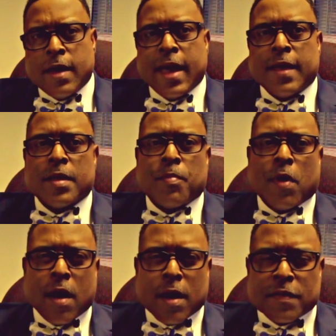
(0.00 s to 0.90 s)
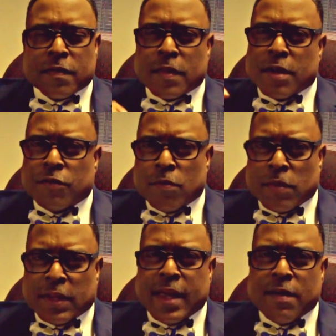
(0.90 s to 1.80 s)
And the parts that you
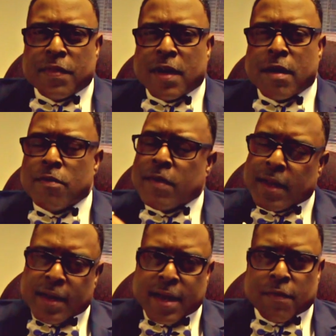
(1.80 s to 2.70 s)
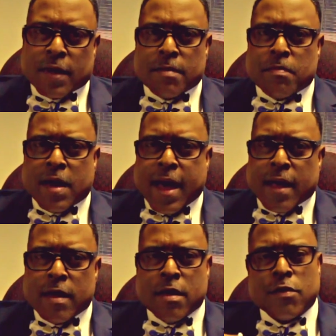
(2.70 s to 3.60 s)
leave there, you can never get
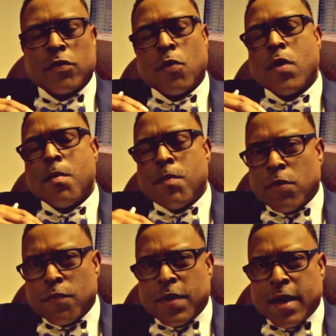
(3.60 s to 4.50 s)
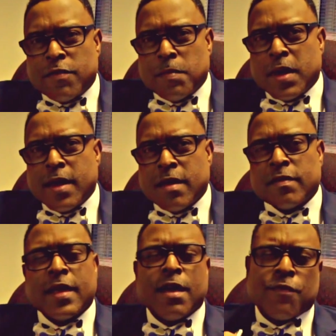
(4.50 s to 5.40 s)
back. So what motivates me
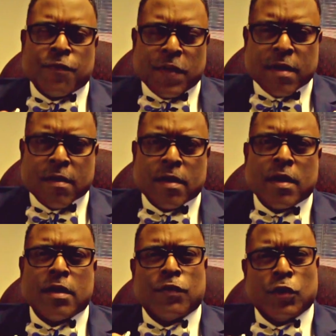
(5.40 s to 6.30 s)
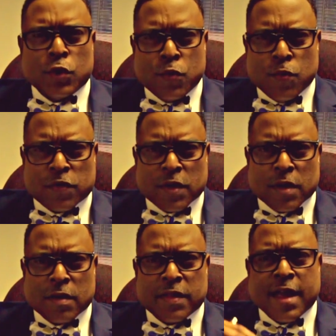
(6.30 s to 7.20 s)
is that fear of
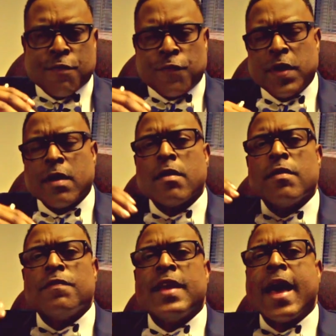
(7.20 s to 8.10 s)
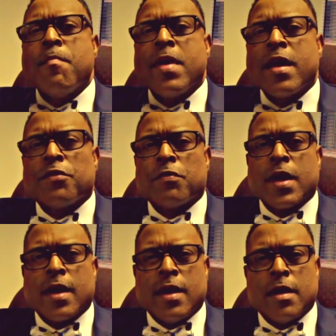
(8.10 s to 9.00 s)
losing, that fear of not
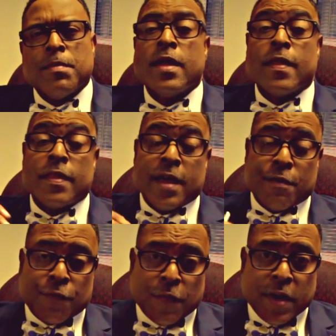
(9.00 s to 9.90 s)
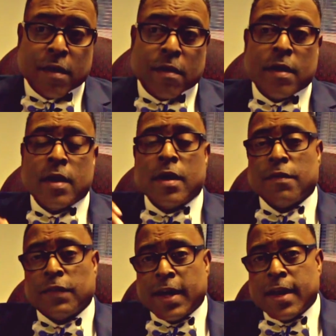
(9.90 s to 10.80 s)
measuring up, that fear
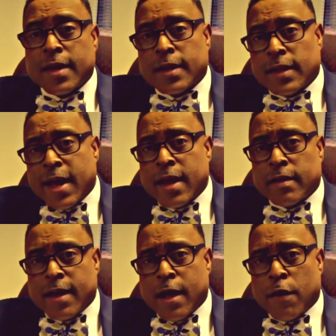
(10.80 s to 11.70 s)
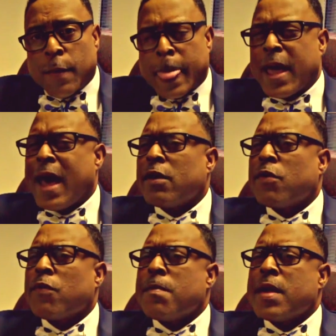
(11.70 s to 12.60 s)
of letting a client down. I
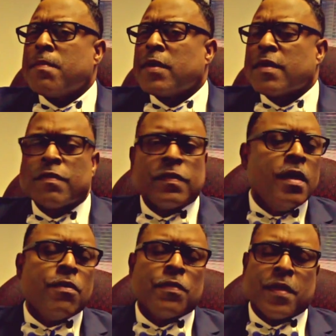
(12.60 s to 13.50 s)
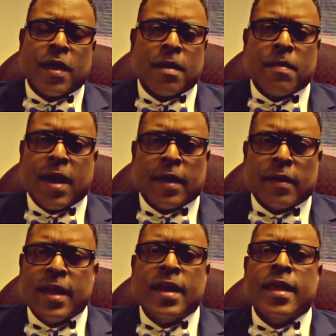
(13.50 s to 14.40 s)
don't remember a single thing
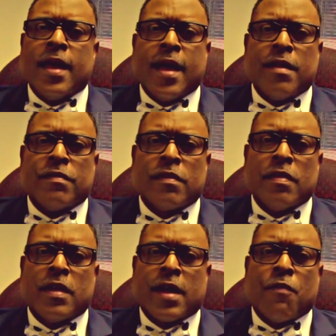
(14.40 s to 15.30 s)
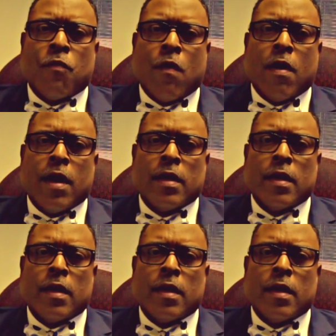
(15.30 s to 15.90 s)
about any case that I've won.